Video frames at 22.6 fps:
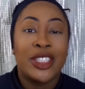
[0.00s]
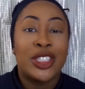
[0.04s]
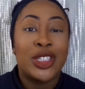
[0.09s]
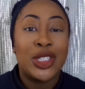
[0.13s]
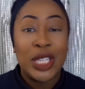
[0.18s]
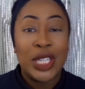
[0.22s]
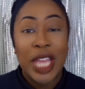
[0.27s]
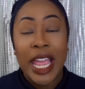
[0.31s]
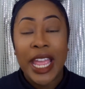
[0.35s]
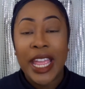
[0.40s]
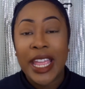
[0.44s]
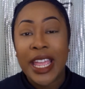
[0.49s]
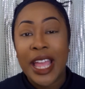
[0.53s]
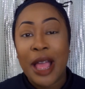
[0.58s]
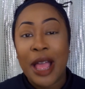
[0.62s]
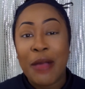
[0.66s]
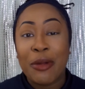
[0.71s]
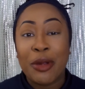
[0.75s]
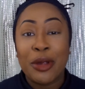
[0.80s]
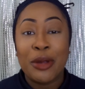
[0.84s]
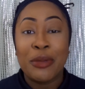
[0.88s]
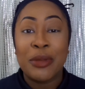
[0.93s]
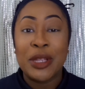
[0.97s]
Today
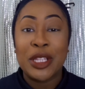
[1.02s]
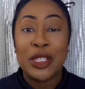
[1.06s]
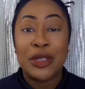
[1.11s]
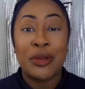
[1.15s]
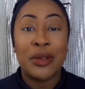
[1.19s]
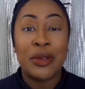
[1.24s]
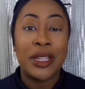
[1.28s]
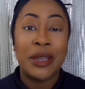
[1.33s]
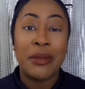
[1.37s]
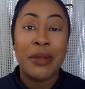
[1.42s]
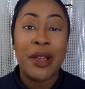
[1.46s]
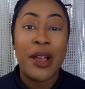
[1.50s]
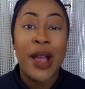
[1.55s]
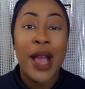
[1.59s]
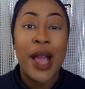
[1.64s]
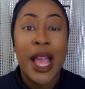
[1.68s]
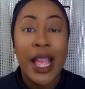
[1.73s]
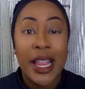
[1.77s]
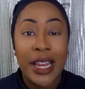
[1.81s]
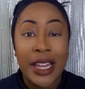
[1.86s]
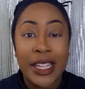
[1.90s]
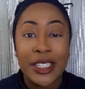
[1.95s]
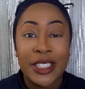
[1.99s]
I'm going to be talking about
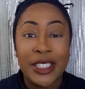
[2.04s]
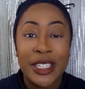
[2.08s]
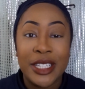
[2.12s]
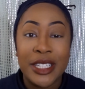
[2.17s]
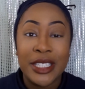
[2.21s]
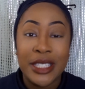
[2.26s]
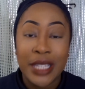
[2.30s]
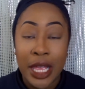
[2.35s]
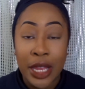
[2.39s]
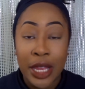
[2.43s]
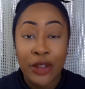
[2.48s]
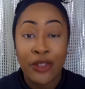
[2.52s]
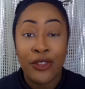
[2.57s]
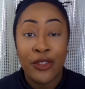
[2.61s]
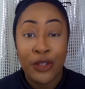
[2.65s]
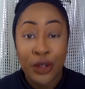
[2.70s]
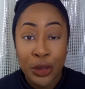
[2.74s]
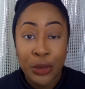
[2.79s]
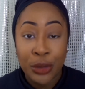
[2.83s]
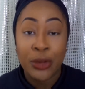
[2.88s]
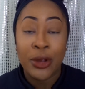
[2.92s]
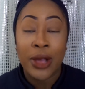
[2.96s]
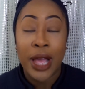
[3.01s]
eyelashes and
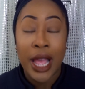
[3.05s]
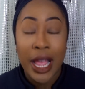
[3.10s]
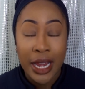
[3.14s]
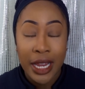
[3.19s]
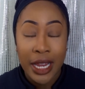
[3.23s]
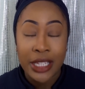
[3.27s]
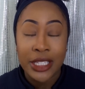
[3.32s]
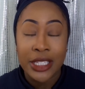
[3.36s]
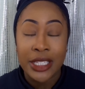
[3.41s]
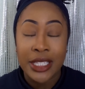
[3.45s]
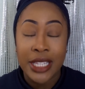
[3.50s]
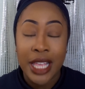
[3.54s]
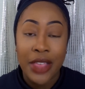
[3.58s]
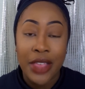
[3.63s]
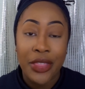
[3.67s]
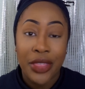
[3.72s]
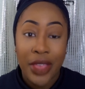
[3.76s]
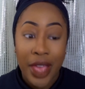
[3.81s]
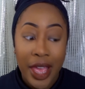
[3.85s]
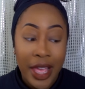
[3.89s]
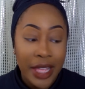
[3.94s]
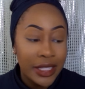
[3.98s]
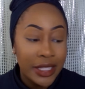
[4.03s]
affordable eyelashes
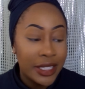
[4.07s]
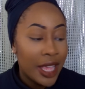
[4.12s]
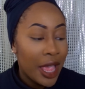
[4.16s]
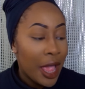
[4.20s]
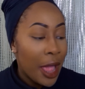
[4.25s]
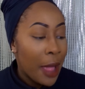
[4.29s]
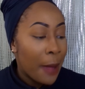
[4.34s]
at that,